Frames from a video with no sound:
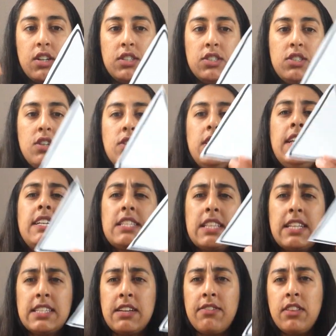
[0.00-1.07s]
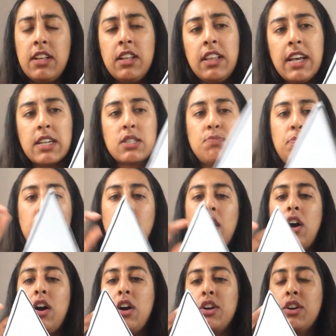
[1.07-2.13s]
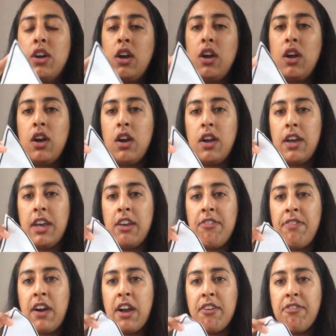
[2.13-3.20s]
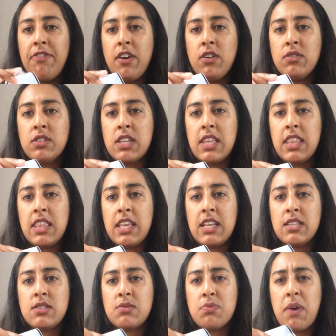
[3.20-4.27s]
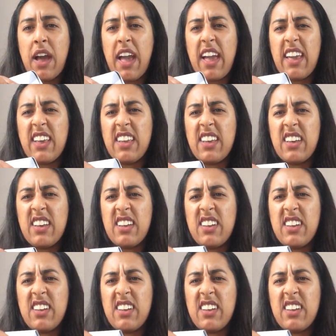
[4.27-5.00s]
So let's have a little explore. If I fold it this way,